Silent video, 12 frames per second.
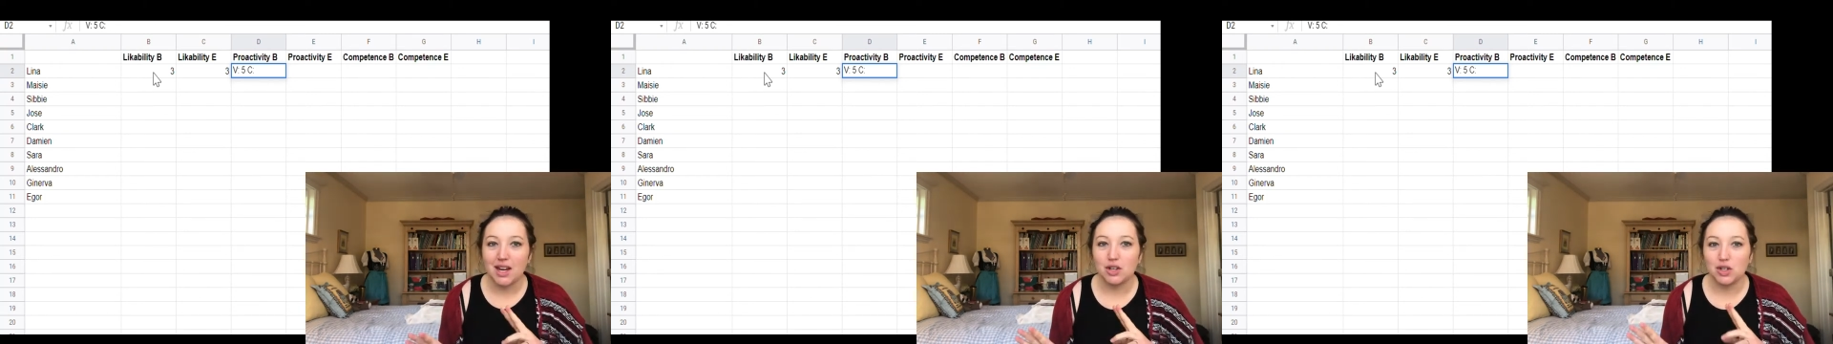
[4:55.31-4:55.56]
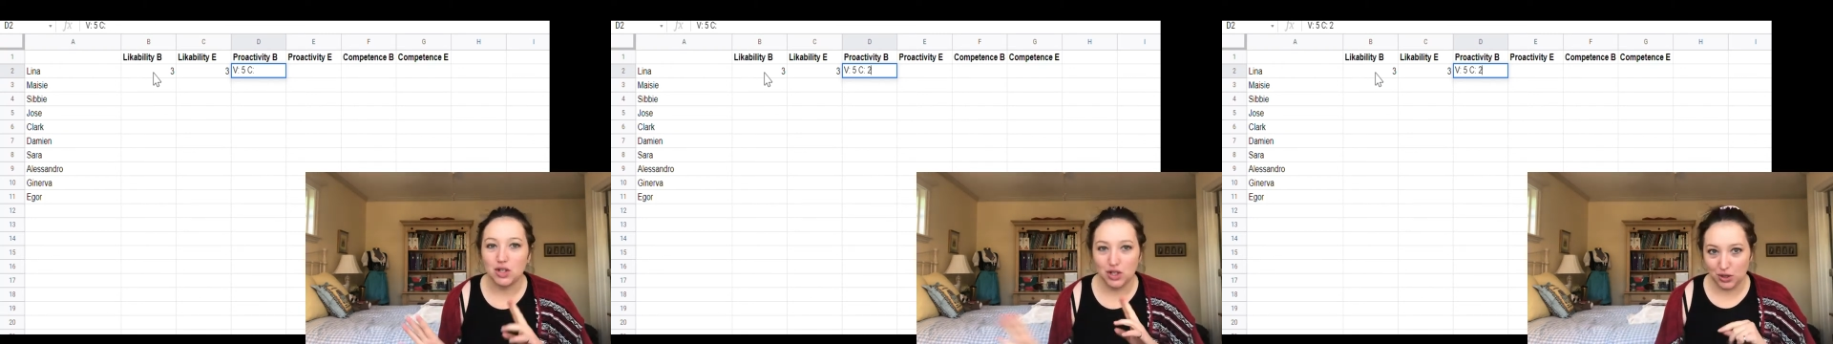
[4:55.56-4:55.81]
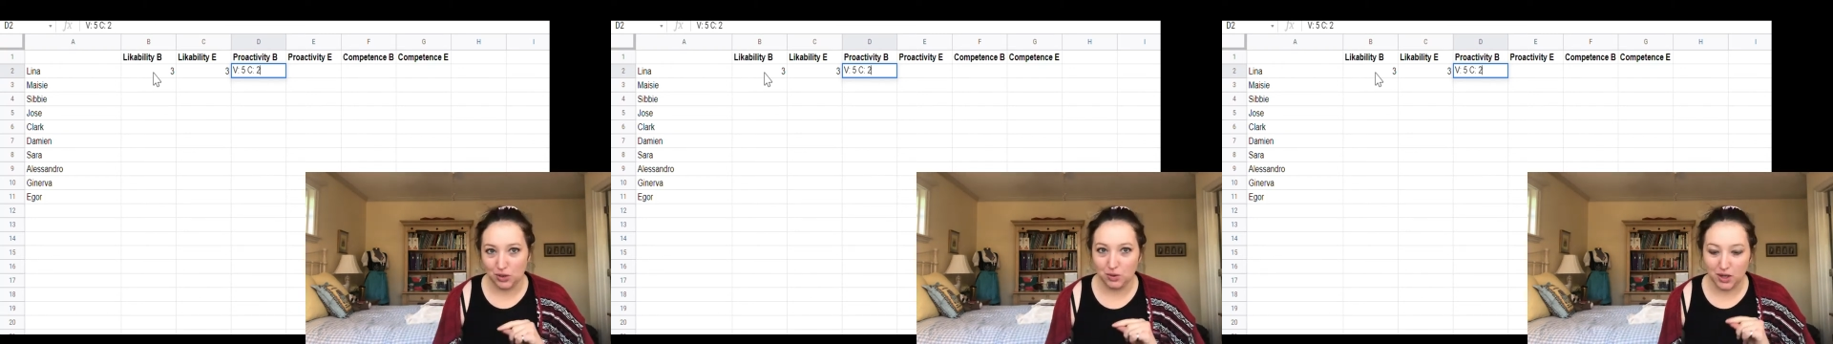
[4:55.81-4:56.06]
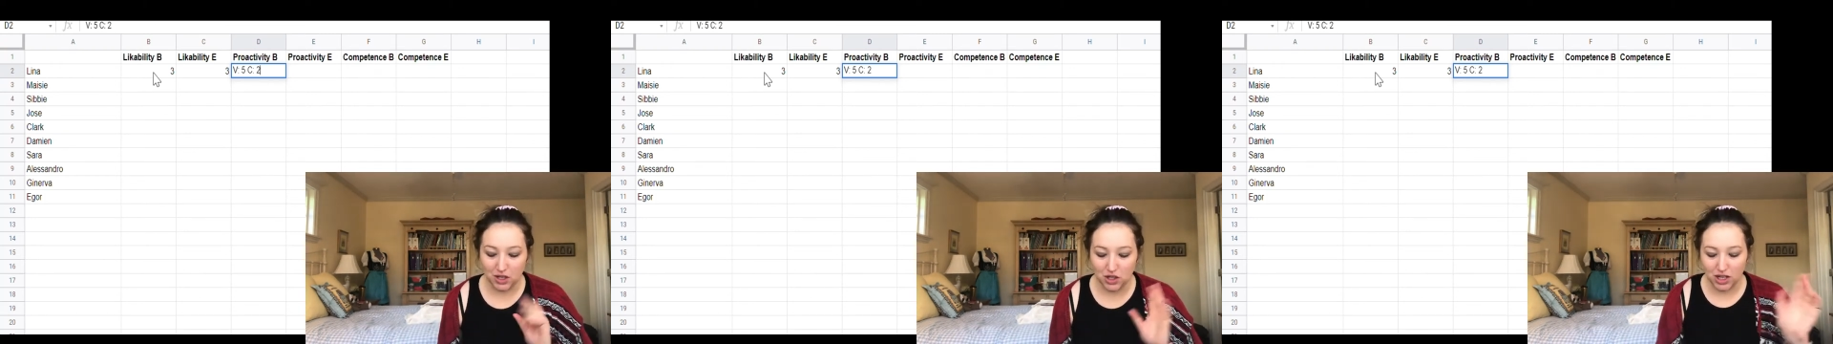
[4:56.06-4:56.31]
a two
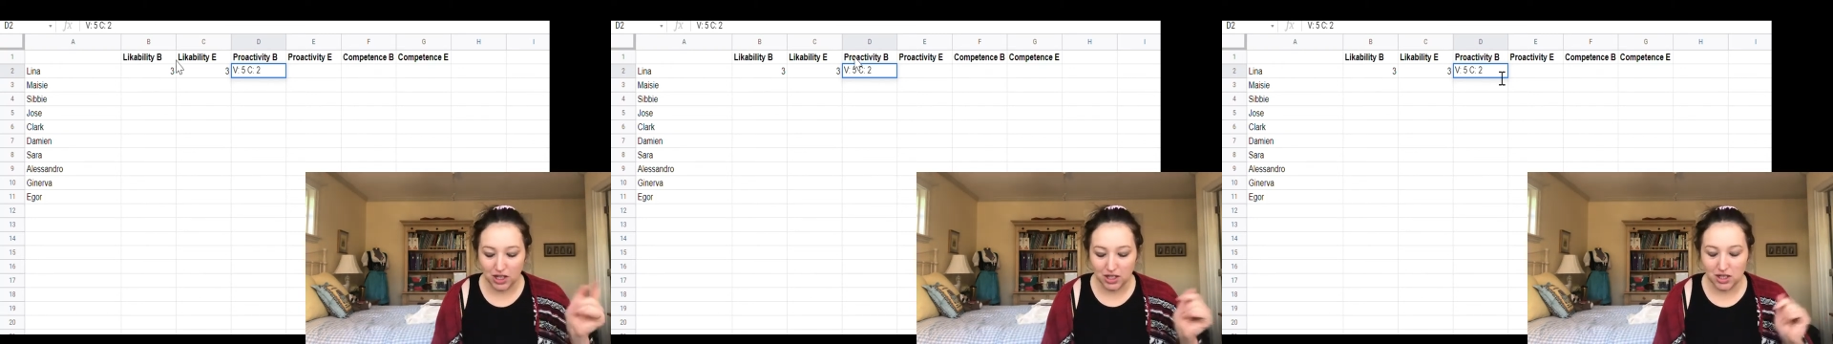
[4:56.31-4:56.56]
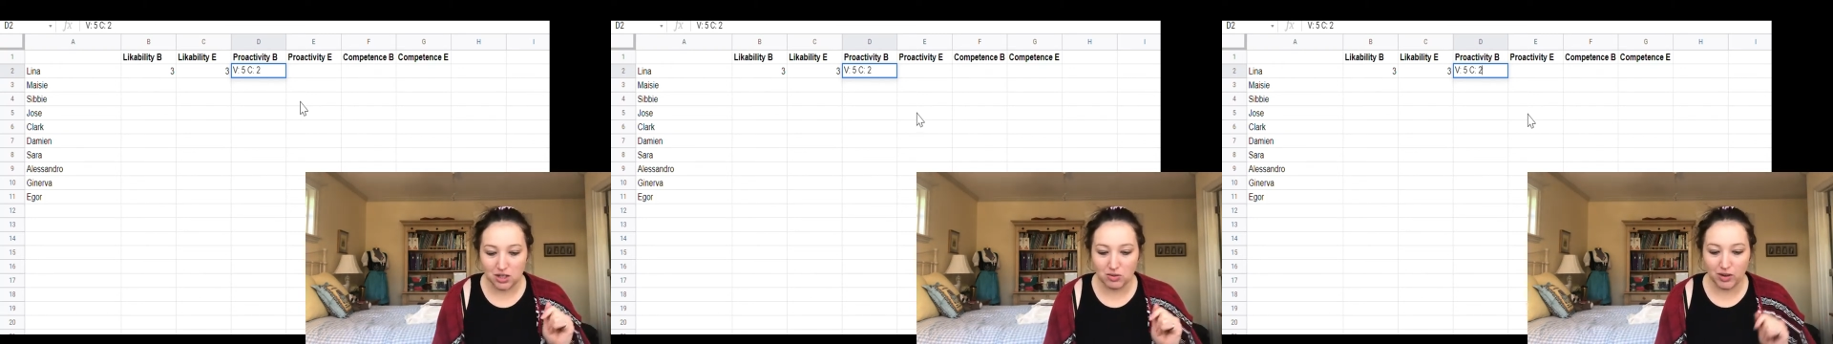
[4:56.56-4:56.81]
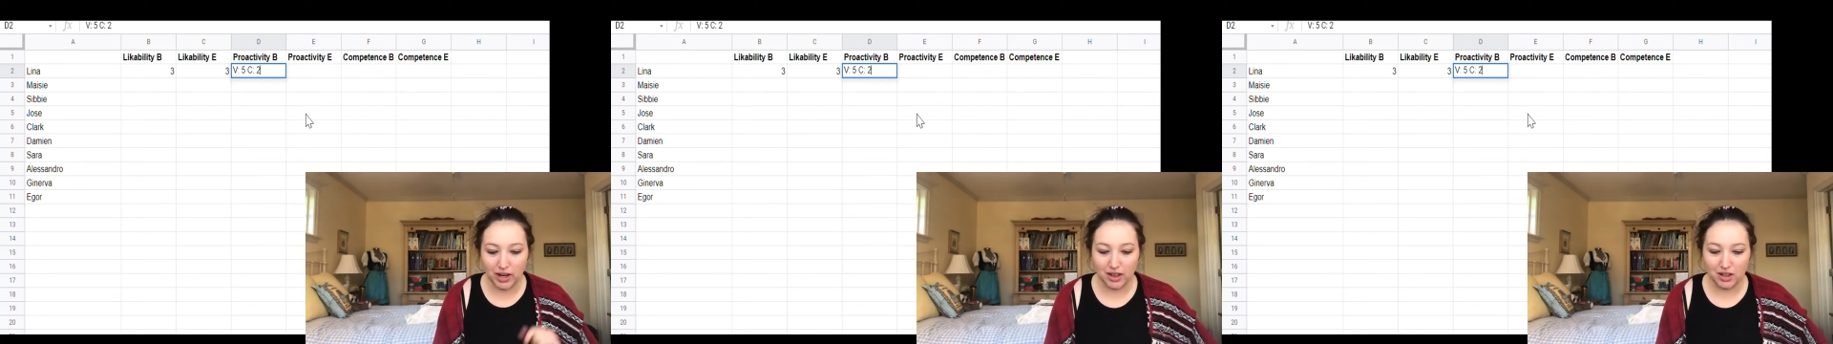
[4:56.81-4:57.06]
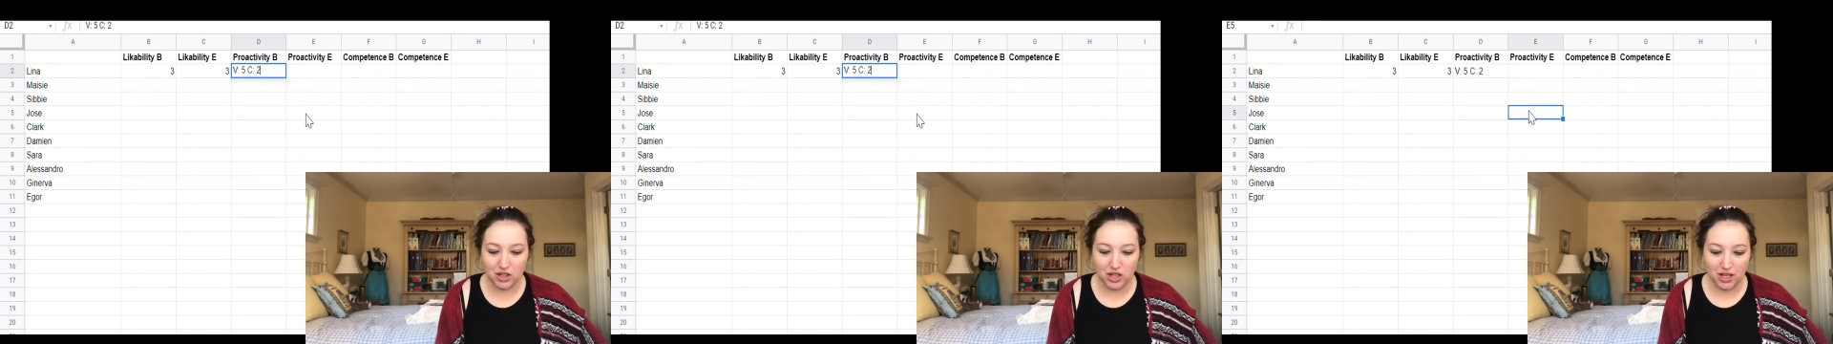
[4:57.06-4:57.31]
because she is running
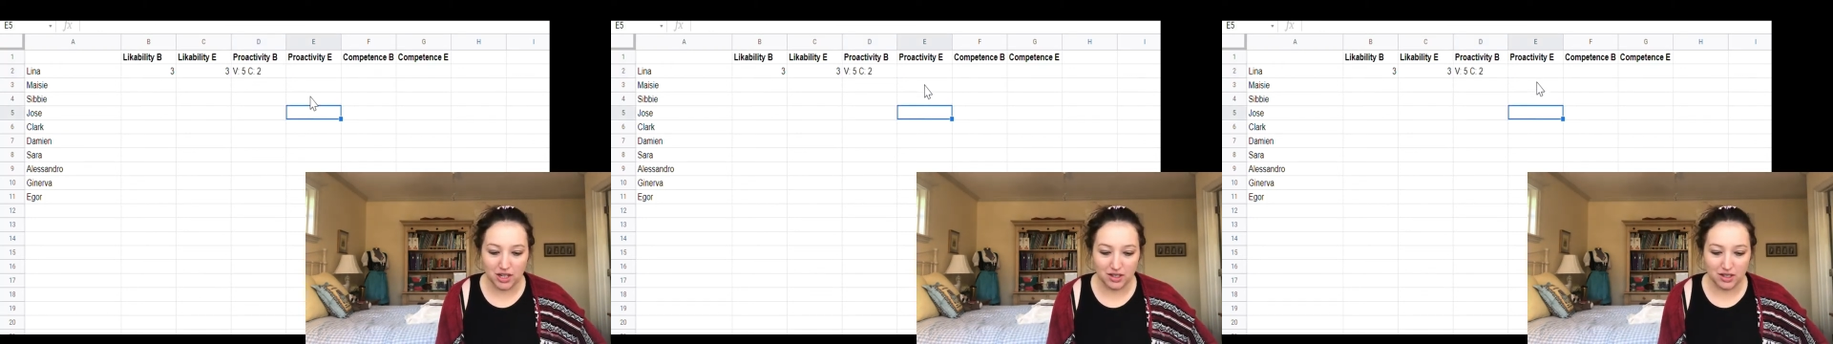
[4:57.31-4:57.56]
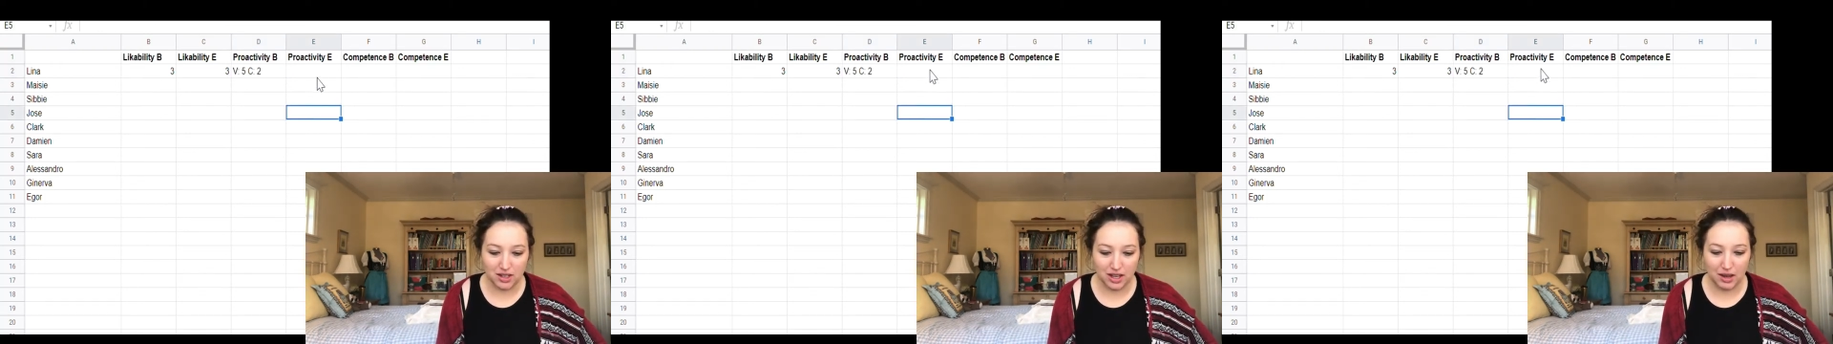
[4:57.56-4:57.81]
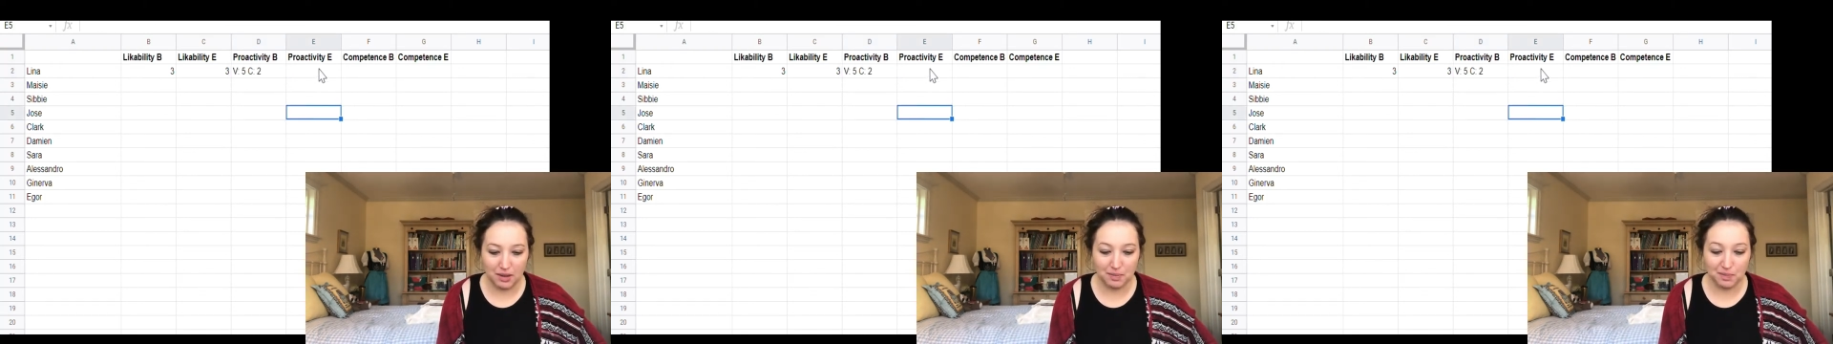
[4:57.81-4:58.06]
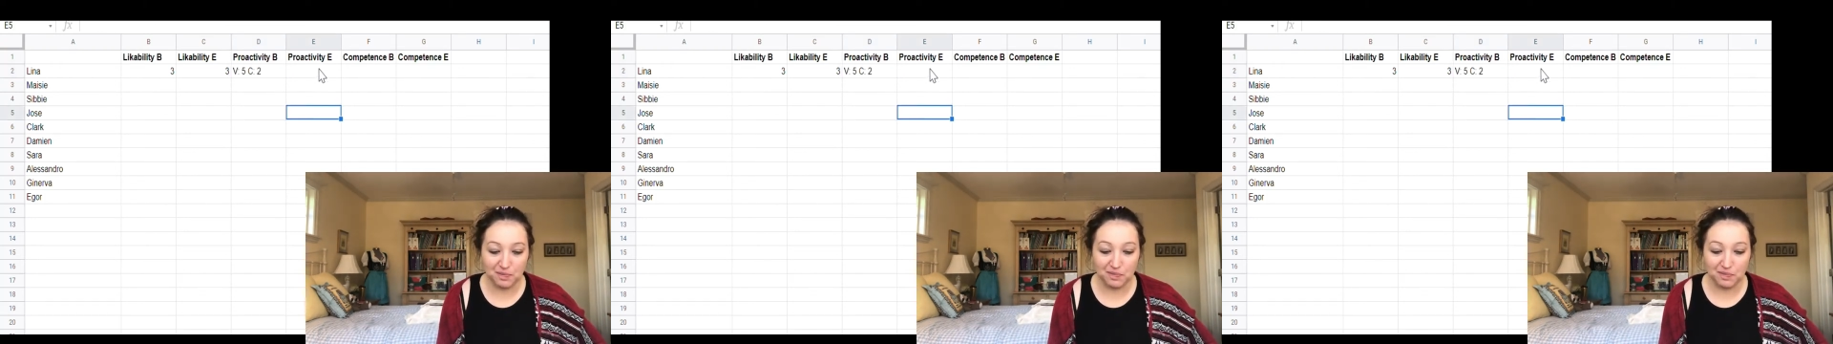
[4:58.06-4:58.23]
the cheating scheme.